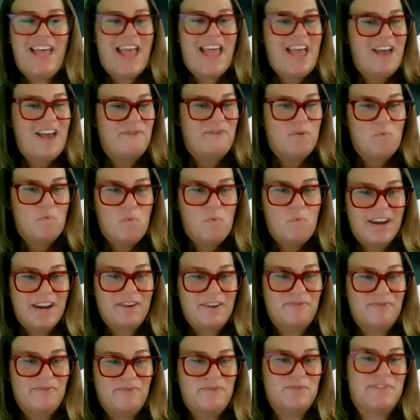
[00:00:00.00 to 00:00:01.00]
Have a
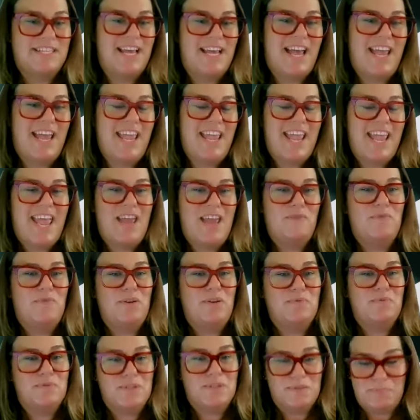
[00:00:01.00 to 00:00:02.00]
wonderful day, and we
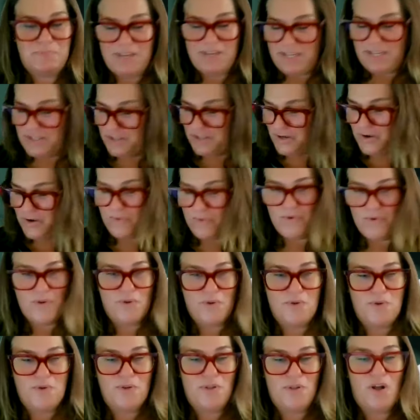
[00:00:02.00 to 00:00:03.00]
will speak to you
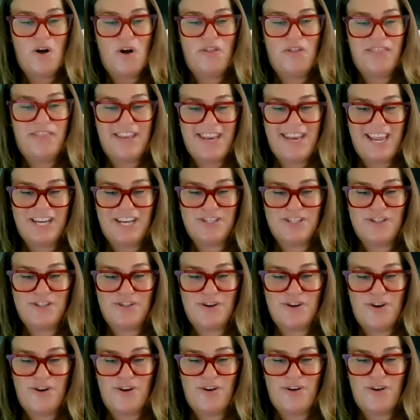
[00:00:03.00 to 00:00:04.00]
all on the next
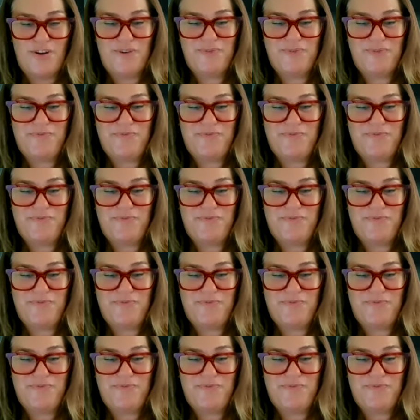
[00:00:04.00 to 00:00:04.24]
show.